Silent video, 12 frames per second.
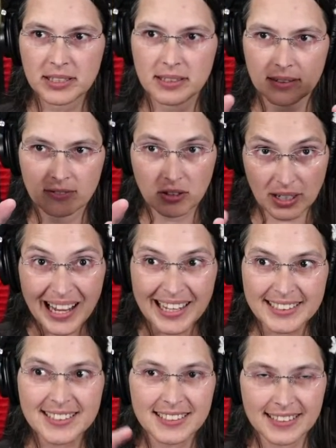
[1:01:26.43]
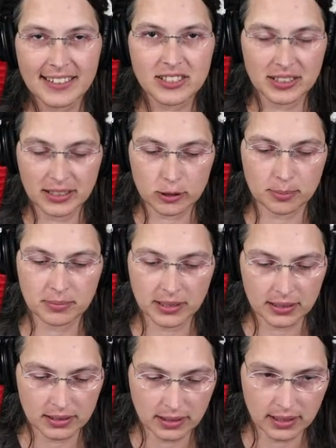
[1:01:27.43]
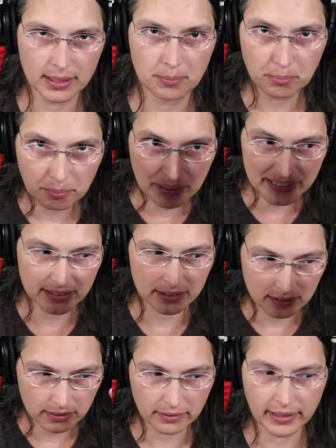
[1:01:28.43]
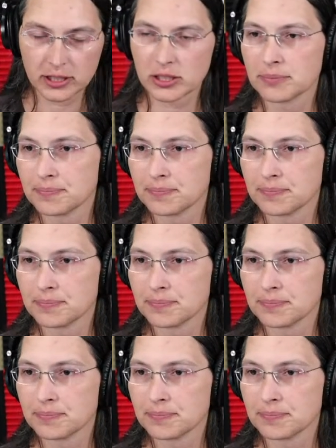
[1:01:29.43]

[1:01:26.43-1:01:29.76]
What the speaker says: For us, this actually is a pixel location.